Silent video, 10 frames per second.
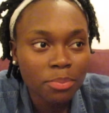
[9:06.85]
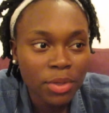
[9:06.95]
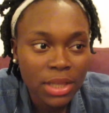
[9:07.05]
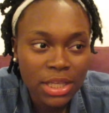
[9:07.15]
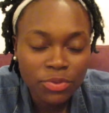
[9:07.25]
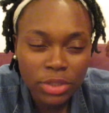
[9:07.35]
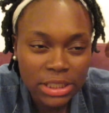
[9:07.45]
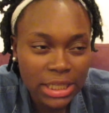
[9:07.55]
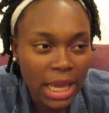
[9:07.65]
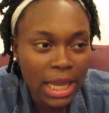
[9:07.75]
put these
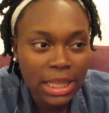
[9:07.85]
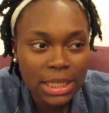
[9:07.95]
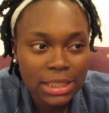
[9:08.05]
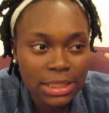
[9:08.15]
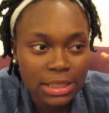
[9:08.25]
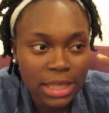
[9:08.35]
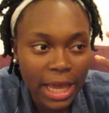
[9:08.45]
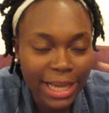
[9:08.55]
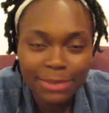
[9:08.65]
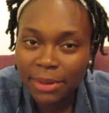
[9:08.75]
ridiculous
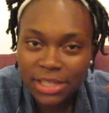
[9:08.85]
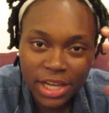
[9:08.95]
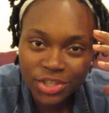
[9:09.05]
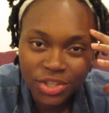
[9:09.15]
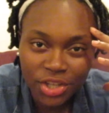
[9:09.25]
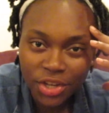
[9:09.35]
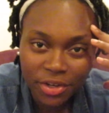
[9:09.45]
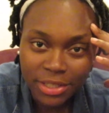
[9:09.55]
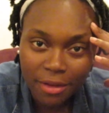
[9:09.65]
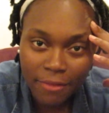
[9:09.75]
expectations on
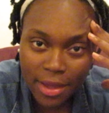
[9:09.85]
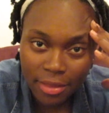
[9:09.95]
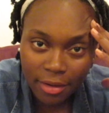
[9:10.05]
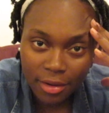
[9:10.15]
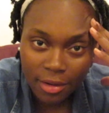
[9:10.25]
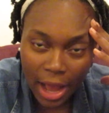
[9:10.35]
yourself either.